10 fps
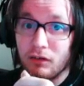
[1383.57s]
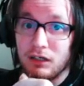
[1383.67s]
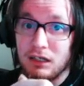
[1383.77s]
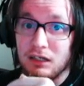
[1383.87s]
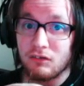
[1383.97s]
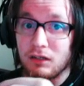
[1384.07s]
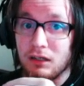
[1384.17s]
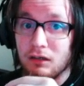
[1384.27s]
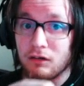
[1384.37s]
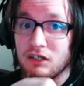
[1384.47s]
I need
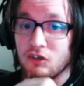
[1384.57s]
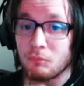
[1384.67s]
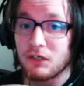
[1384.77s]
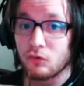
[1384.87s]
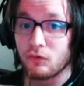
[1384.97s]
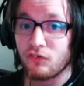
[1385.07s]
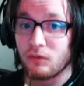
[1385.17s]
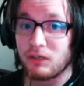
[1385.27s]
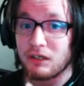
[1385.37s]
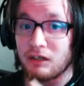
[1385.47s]
I need to make sure it's
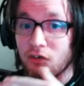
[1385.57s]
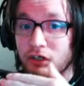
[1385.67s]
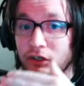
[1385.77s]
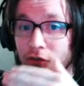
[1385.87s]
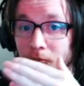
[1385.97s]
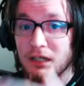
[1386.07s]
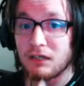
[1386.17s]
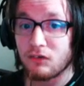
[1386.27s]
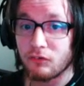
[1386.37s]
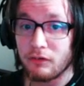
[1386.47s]
something that I can
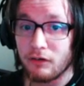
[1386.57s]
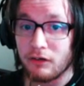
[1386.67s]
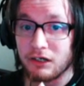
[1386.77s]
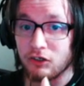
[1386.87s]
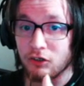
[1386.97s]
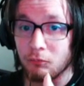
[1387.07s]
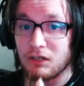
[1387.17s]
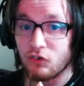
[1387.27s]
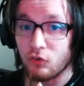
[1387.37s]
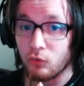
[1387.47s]

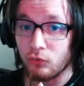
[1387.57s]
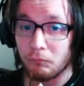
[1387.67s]
commit to.